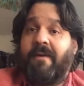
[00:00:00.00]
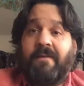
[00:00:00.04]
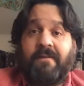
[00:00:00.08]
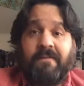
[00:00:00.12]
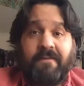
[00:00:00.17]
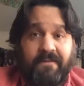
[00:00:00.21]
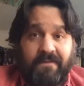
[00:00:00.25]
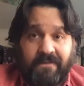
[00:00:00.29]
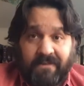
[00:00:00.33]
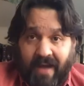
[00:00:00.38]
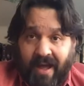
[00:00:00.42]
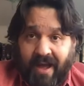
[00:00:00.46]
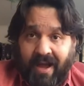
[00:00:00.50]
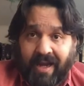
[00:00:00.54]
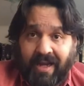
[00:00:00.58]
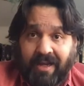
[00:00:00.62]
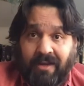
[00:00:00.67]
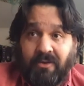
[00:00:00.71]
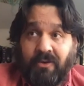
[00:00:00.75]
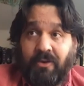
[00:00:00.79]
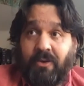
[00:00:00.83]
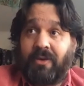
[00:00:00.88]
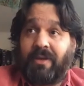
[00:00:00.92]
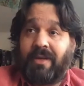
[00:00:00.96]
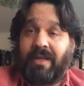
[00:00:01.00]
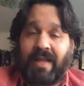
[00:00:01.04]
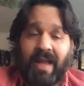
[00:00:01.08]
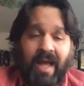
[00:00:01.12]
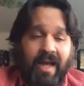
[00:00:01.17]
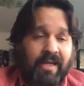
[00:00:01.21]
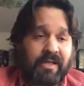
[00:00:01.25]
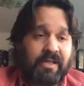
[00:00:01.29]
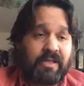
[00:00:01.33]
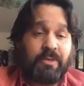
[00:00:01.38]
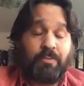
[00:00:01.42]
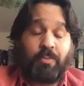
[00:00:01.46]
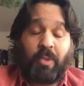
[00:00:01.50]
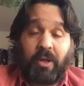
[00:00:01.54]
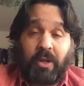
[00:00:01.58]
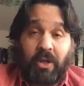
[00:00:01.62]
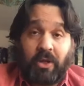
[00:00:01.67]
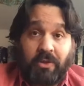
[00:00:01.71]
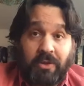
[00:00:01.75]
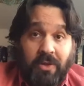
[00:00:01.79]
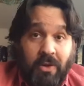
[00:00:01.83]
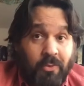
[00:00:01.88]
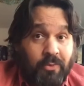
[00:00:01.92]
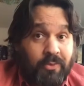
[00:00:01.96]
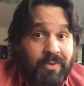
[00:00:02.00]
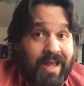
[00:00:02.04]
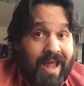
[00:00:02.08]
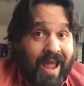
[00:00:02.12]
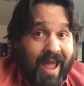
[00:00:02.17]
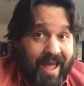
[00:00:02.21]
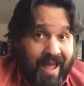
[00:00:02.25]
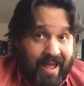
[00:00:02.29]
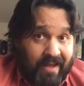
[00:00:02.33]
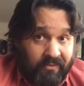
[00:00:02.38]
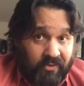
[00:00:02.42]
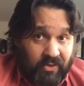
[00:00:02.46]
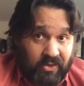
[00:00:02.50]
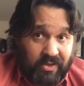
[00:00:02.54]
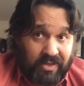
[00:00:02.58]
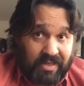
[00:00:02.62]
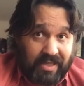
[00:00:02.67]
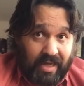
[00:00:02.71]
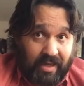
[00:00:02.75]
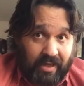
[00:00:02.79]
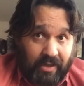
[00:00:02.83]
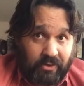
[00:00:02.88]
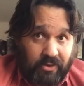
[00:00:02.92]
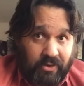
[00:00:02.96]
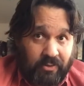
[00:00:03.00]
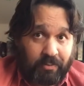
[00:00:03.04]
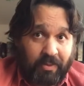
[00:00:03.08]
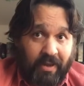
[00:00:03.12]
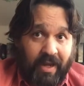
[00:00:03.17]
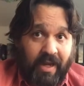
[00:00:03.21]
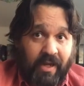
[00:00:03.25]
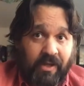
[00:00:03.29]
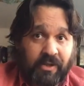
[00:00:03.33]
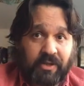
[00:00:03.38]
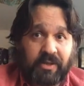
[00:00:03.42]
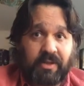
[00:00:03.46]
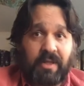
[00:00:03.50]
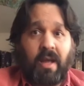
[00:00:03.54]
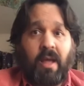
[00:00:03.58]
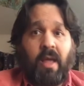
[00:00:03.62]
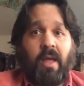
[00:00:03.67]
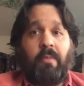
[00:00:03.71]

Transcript: Fine, nice, but you don't have to tell it to players,